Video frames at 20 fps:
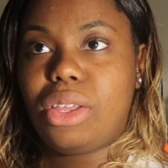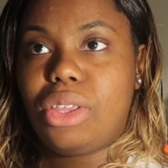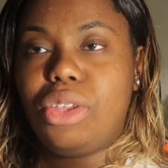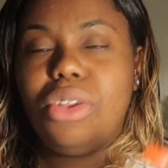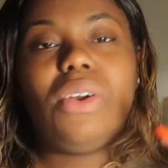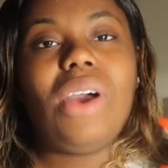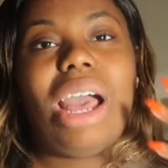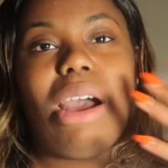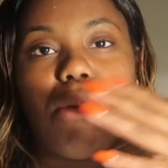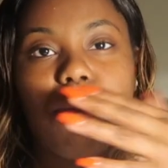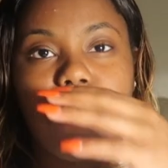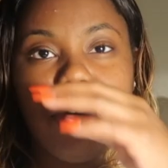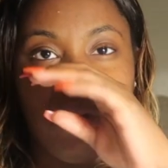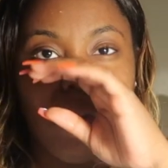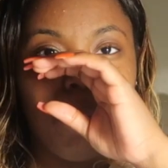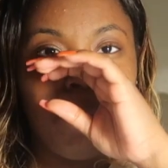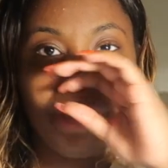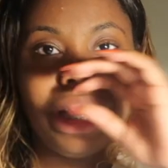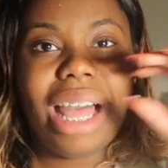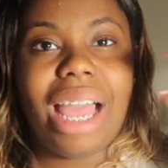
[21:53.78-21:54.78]
you know how when
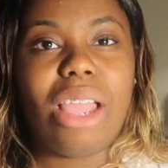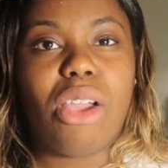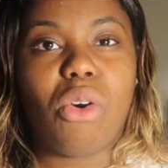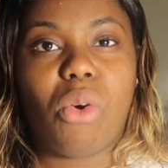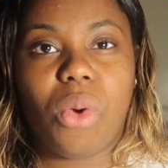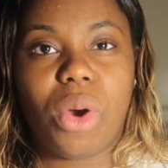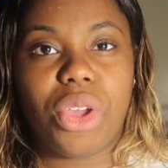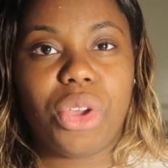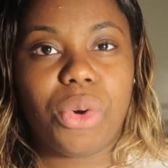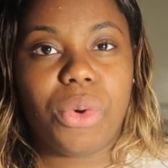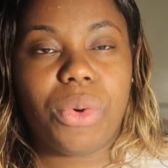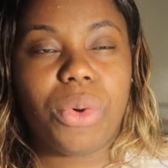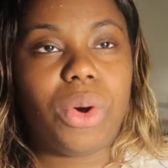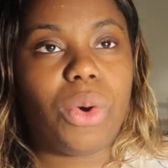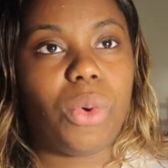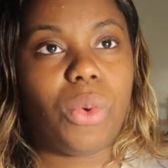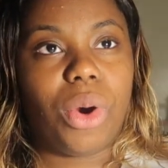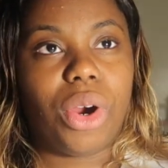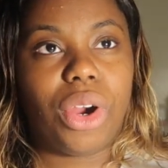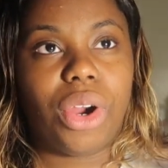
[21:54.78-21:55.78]
you apply oil
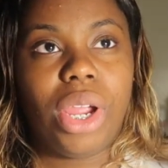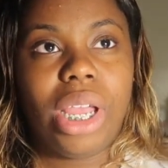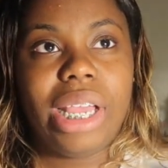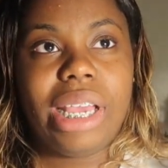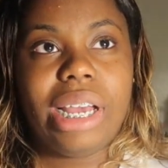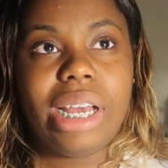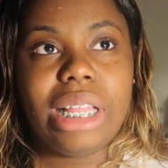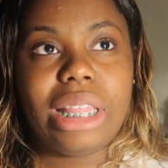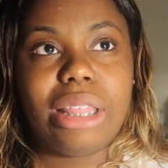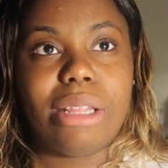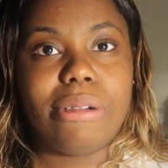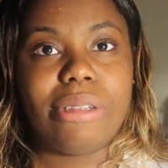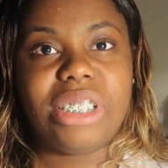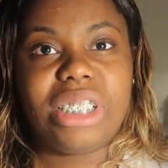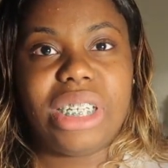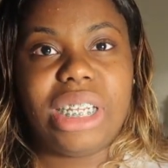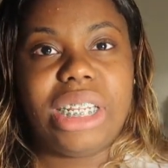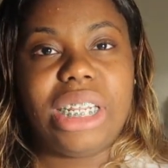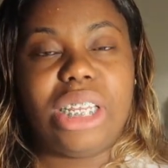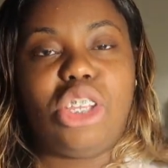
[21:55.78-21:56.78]
or
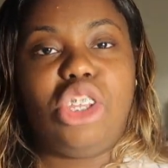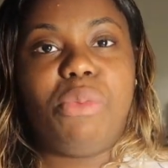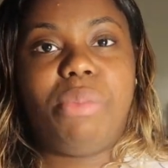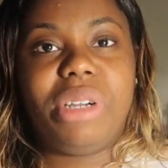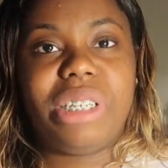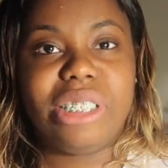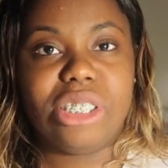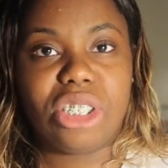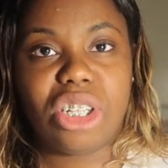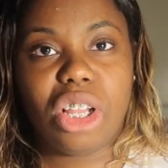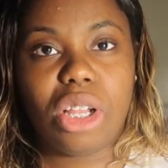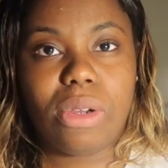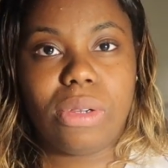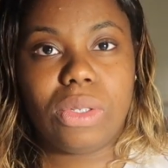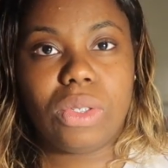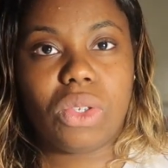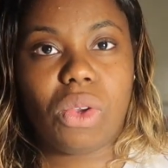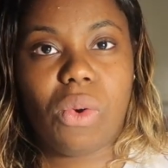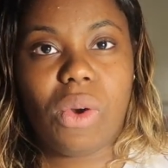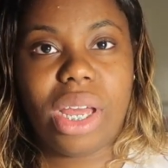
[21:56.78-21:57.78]
lotion and then you put your
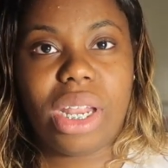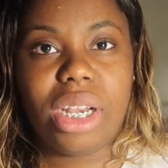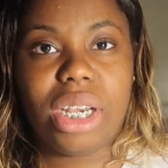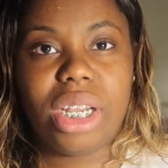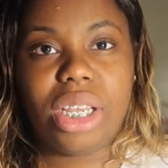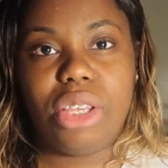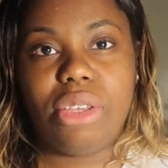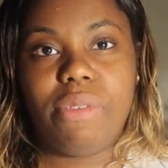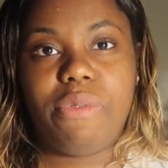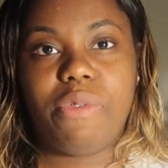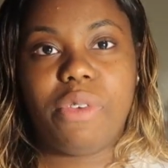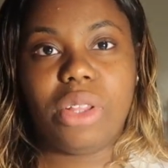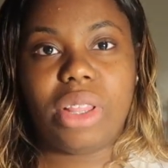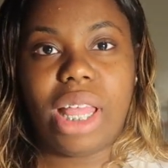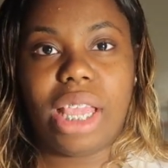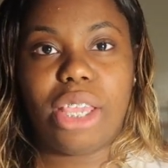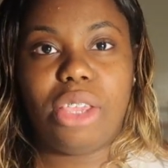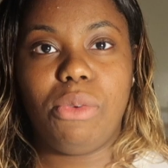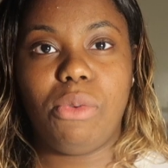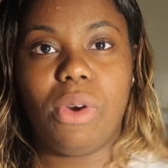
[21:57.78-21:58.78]
clothes on and then you feel
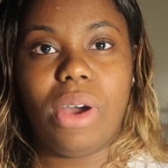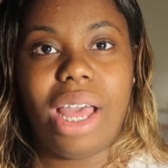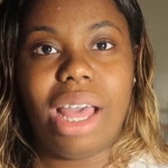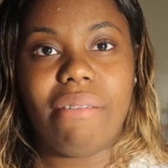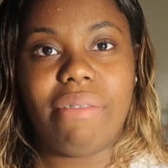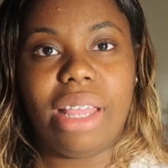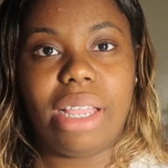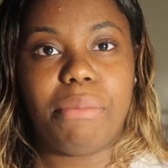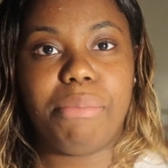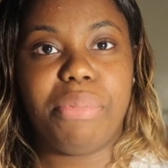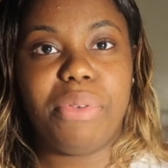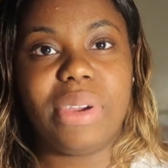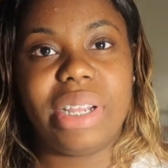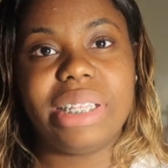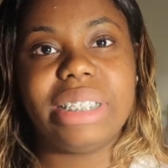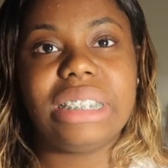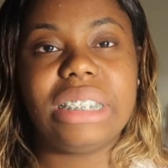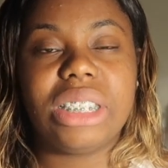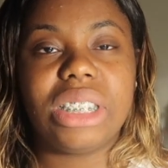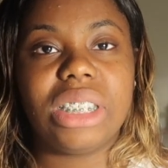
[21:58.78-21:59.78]
like you're gonna have like
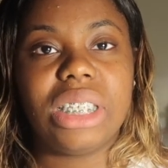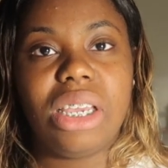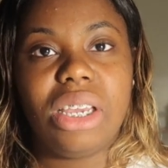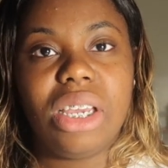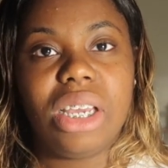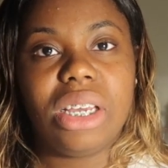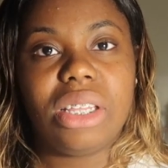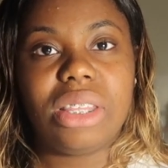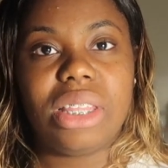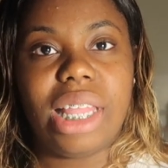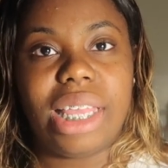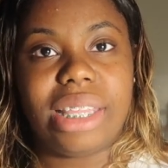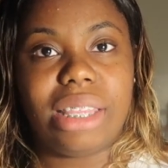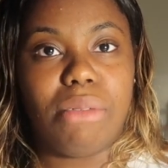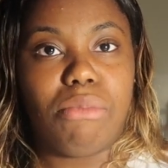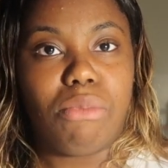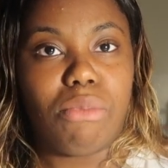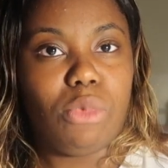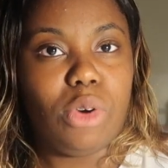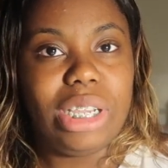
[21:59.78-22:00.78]
prints like
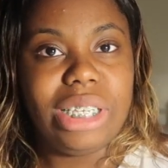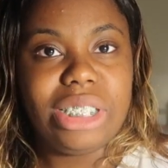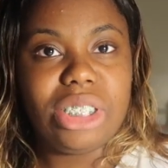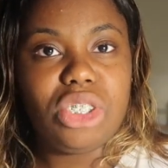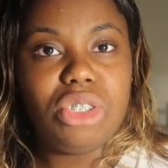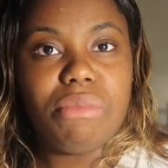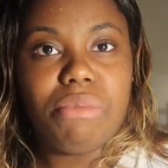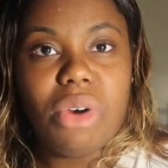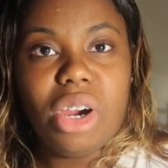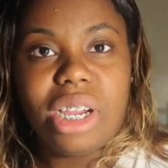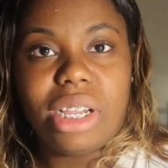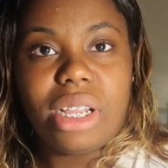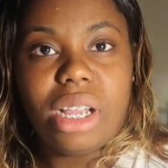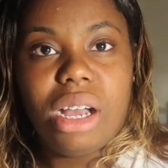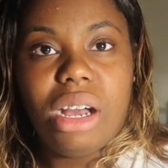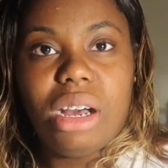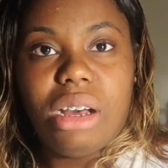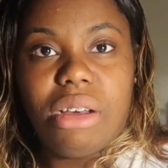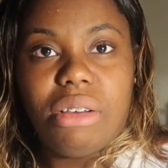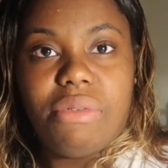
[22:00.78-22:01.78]
the moisture mark
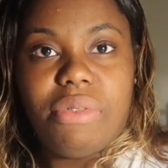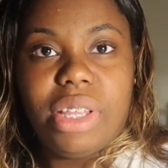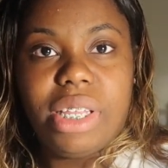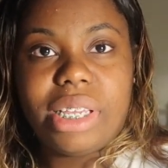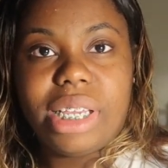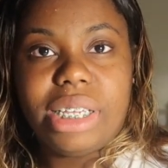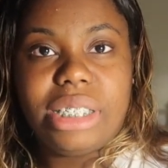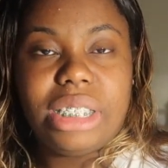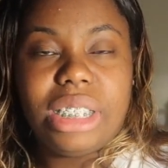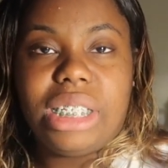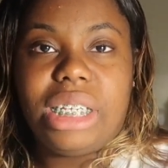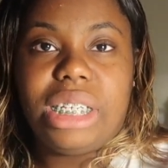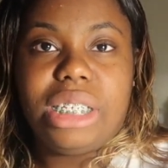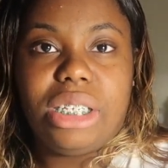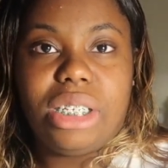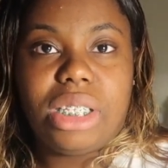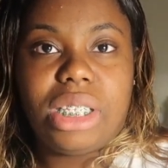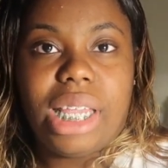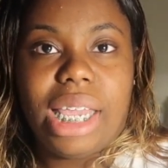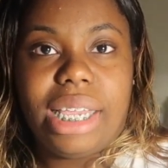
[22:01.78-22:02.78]
of it because it
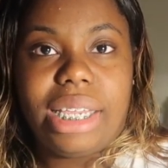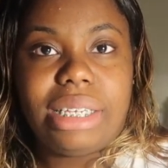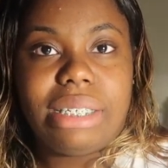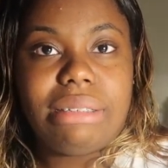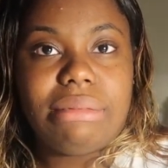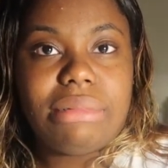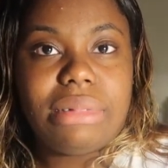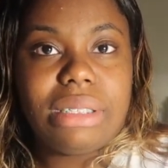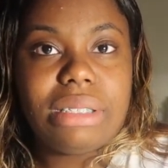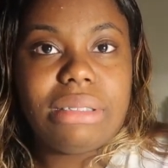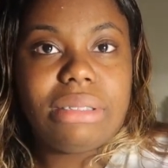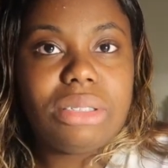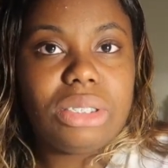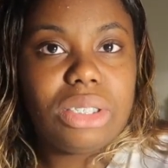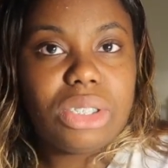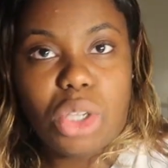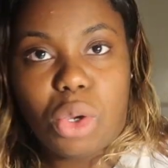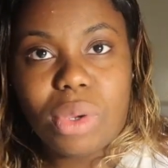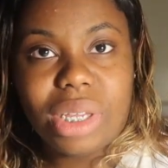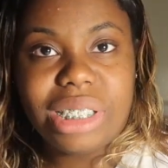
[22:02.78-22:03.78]
didn't like
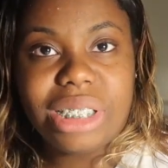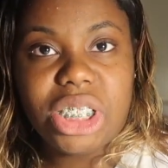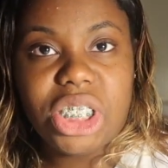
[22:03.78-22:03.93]
soak